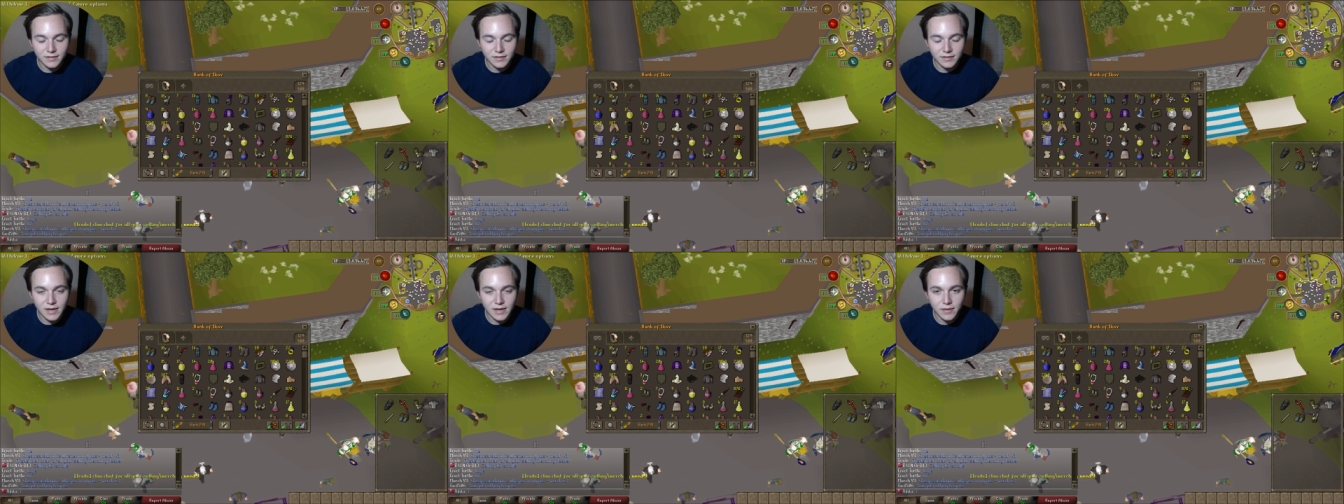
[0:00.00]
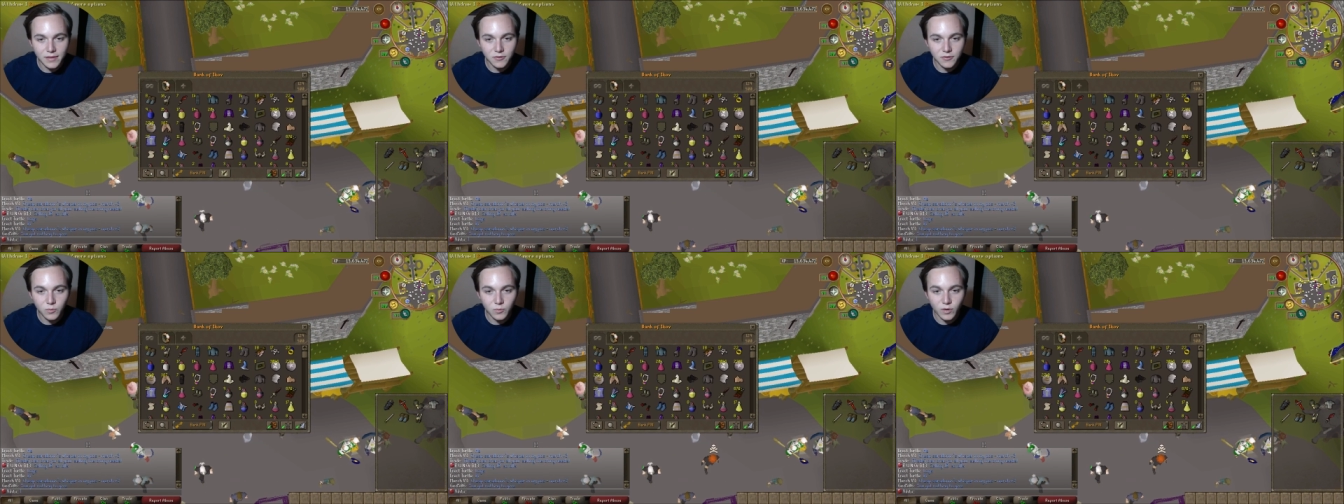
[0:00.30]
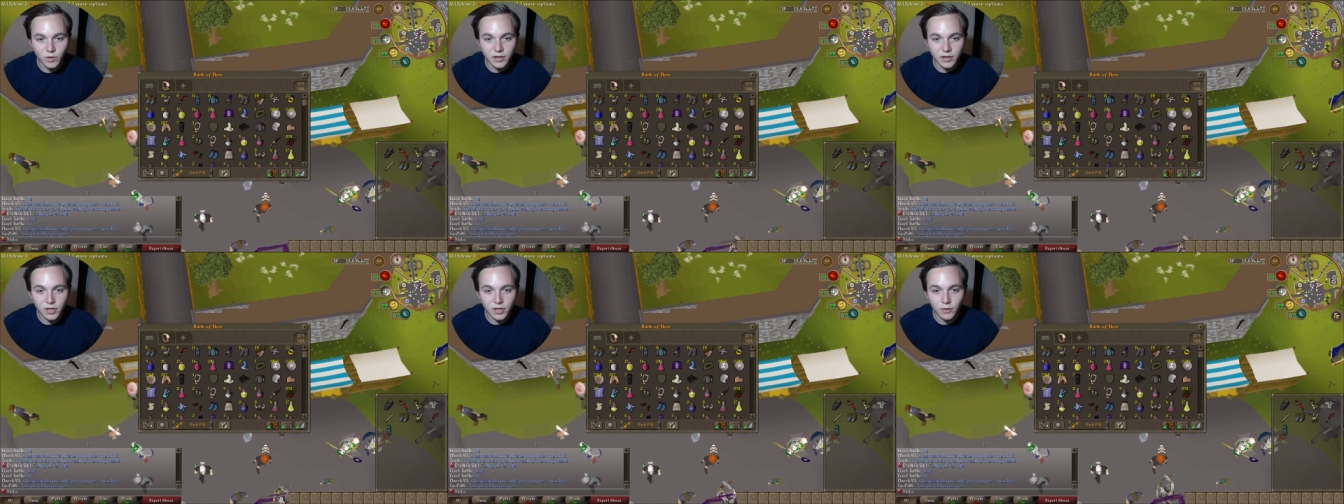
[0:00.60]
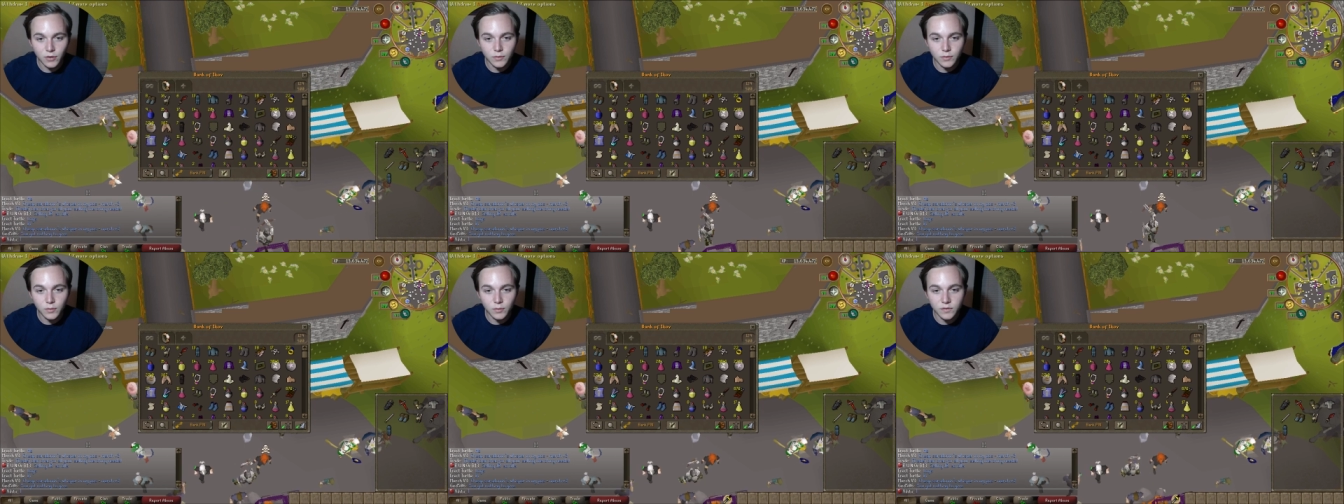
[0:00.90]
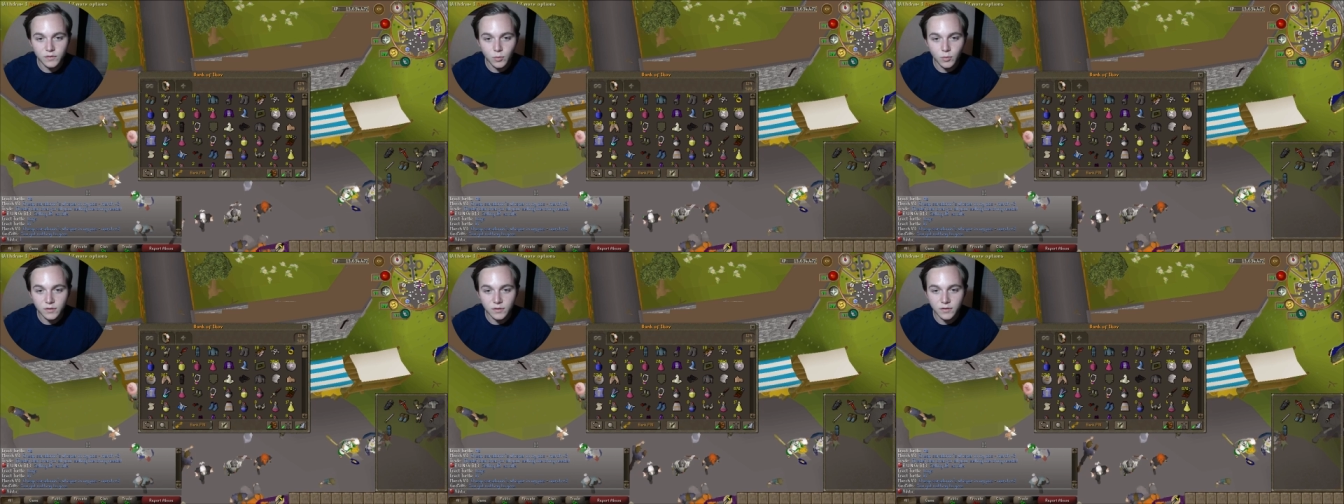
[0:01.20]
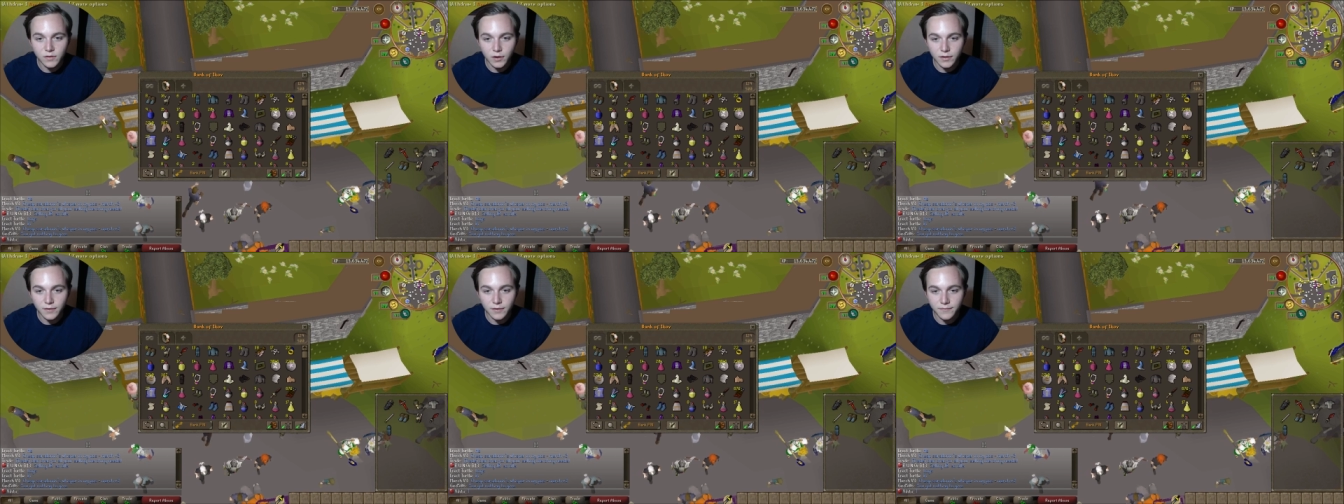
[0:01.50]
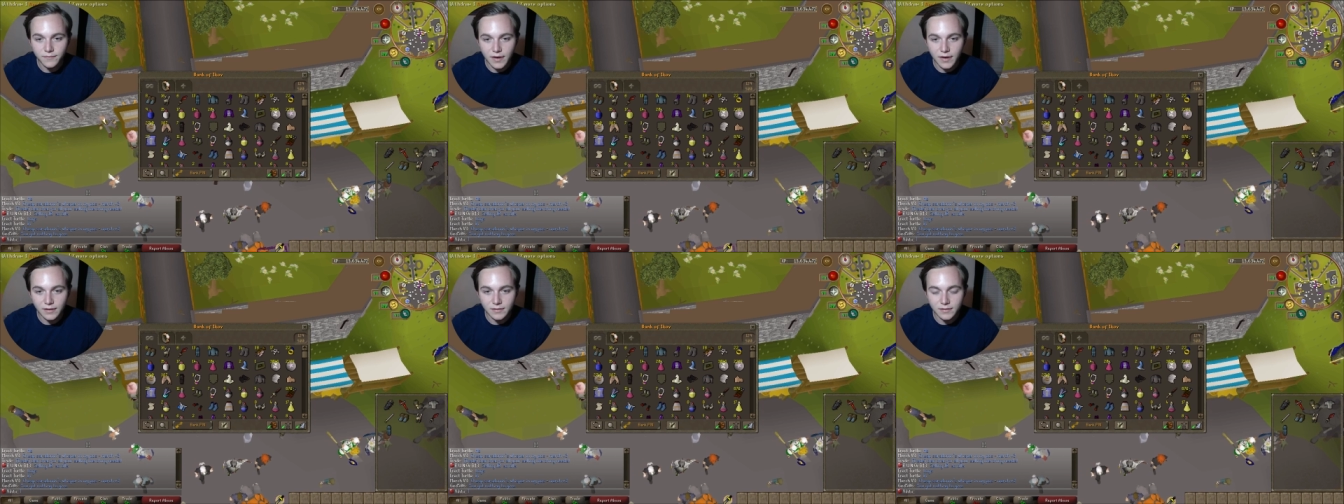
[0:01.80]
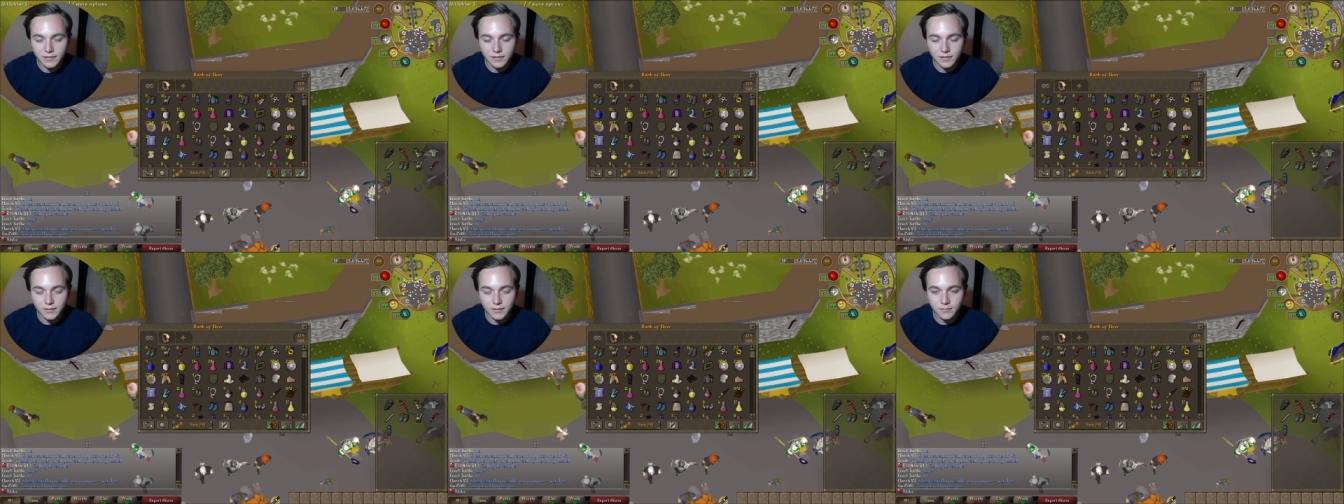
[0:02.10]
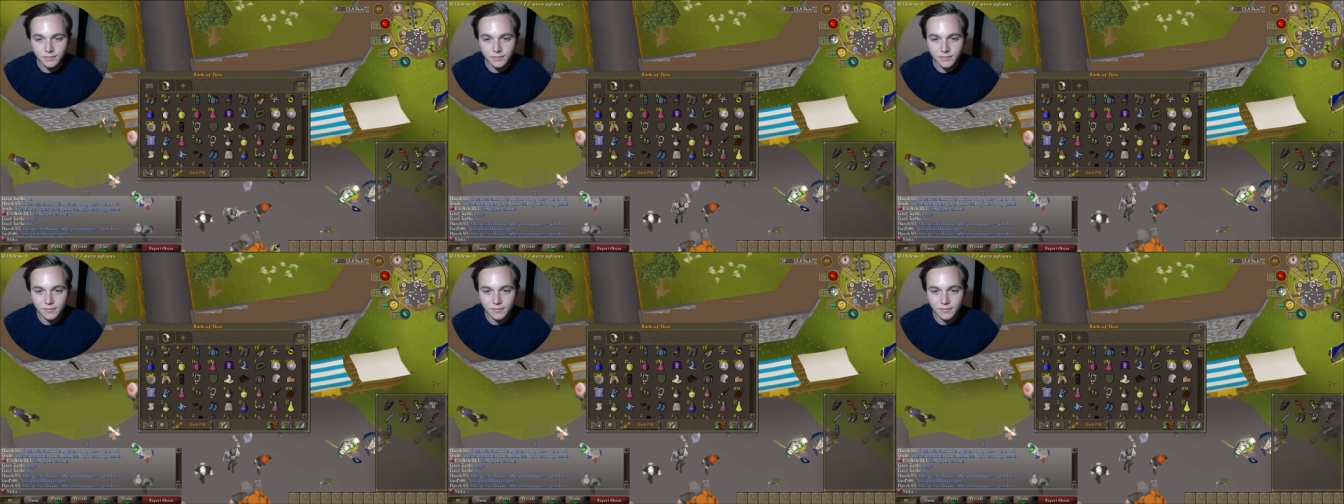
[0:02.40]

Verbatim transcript: together and we're gonna go do some more target fights.